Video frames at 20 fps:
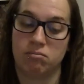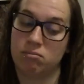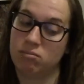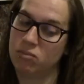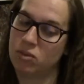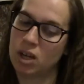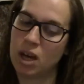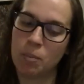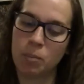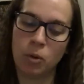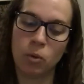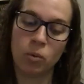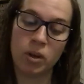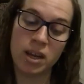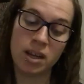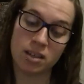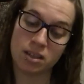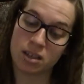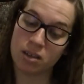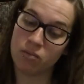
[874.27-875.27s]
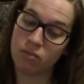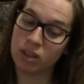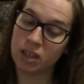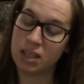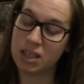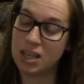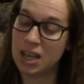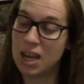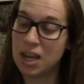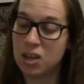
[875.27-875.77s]
A couple weeks can really
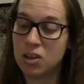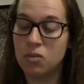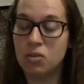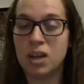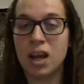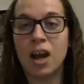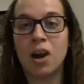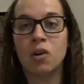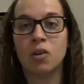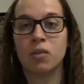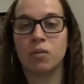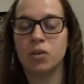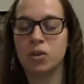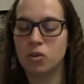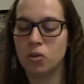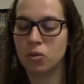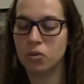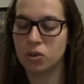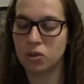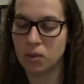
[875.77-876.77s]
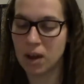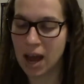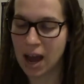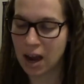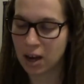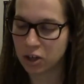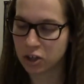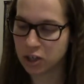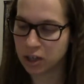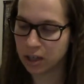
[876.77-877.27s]
take you down if you don't do
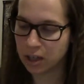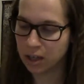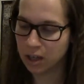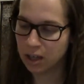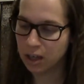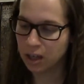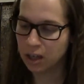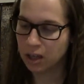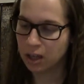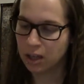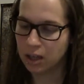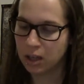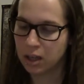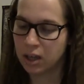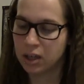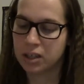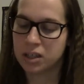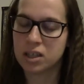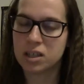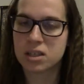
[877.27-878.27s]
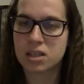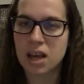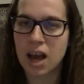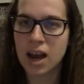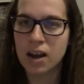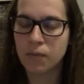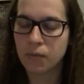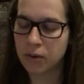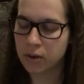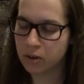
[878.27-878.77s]
action.
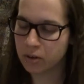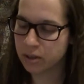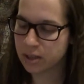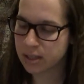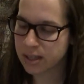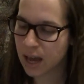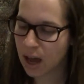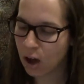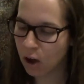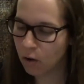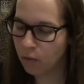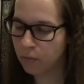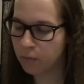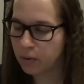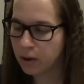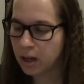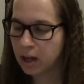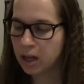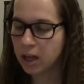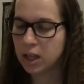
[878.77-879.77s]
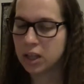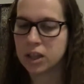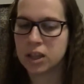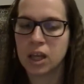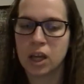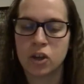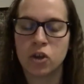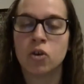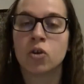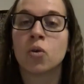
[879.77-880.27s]
Decide for yourself
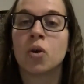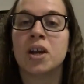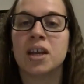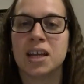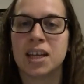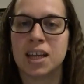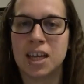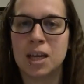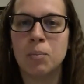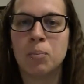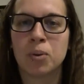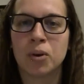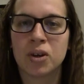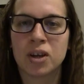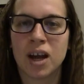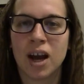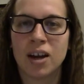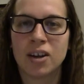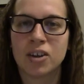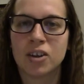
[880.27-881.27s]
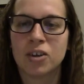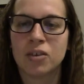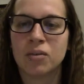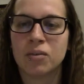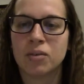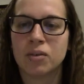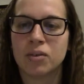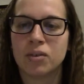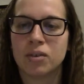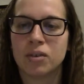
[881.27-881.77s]
that you're going to keep
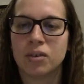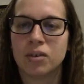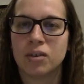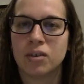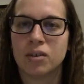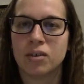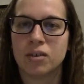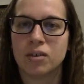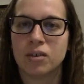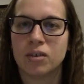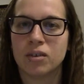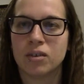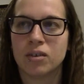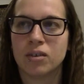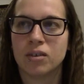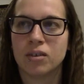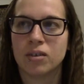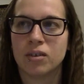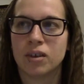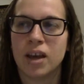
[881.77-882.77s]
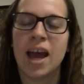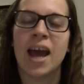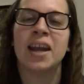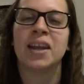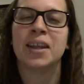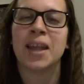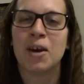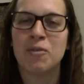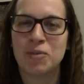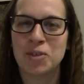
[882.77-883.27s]
productive and
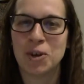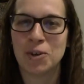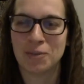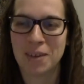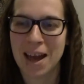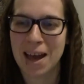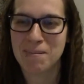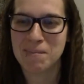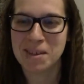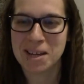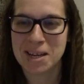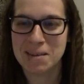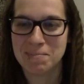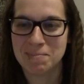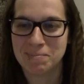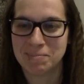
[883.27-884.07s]
love your family.